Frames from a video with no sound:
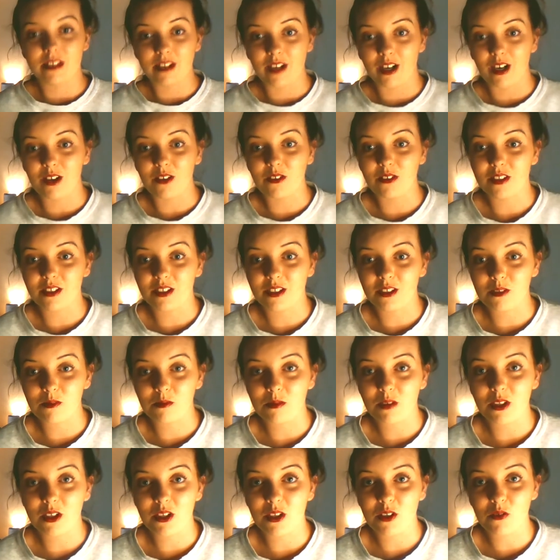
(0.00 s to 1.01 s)
I read that
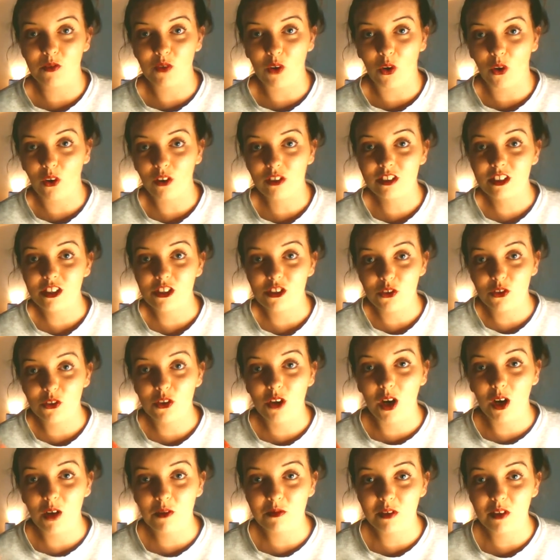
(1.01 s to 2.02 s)
completely wrong. You
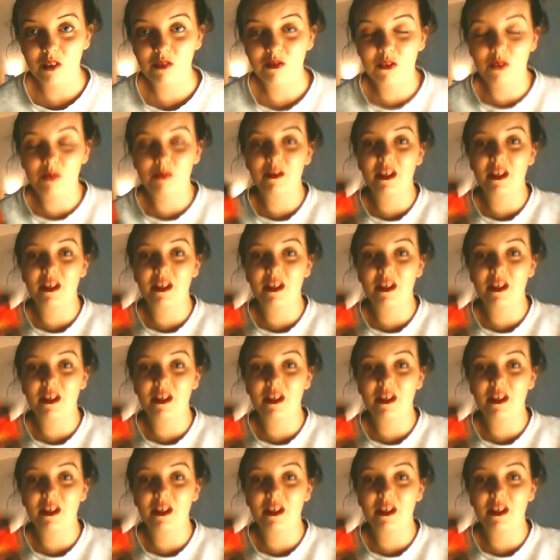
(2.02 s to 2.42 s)
can't run from the